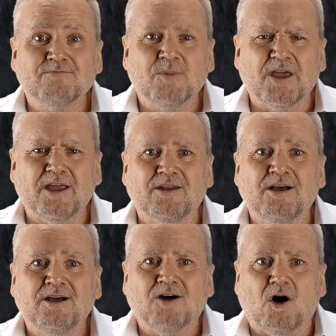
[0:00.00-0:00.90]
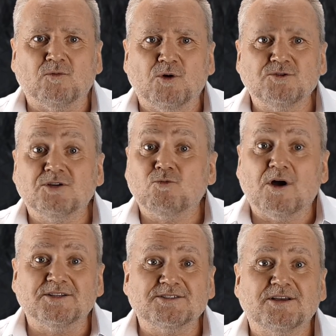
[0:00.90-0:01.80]
Then, almost at
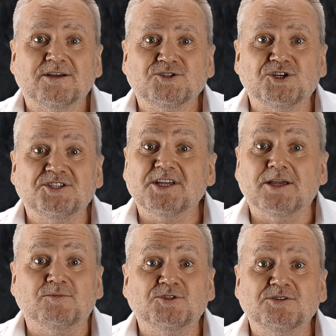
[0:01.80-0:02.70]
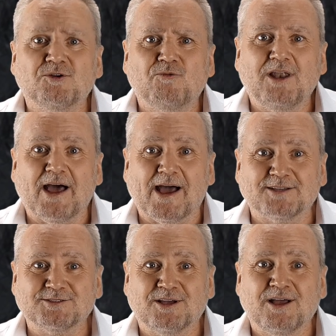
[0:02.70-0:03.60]
once, she seemed to
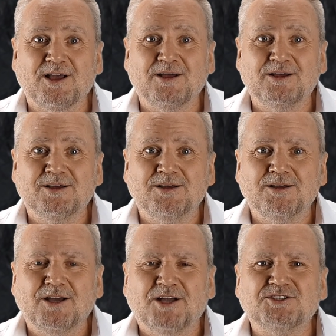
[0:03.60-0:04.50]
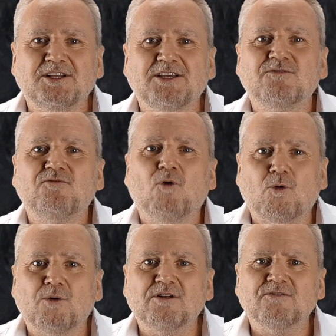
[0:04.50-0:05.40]
relax, and she leaned
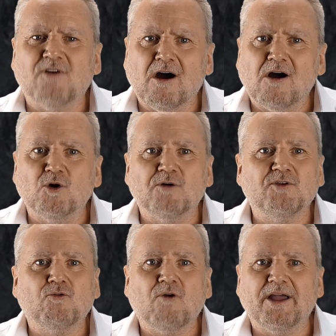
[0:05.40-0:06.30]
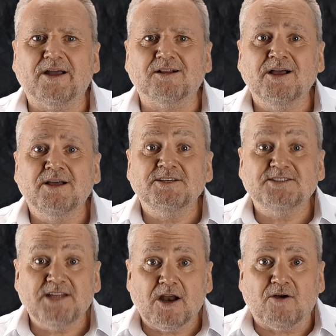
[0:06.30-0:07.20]
forward far over the rail,
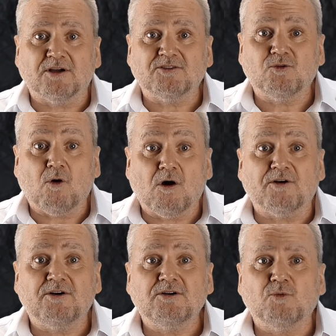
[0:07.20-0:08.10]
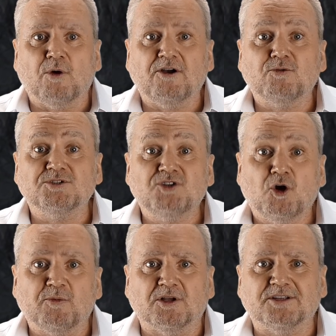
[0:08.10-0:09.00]
staring at the water where it was
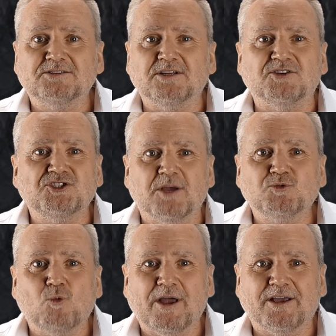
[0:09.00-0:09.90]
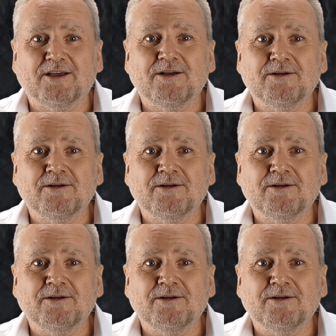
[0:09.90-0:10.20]
turbulent in the ship's wake.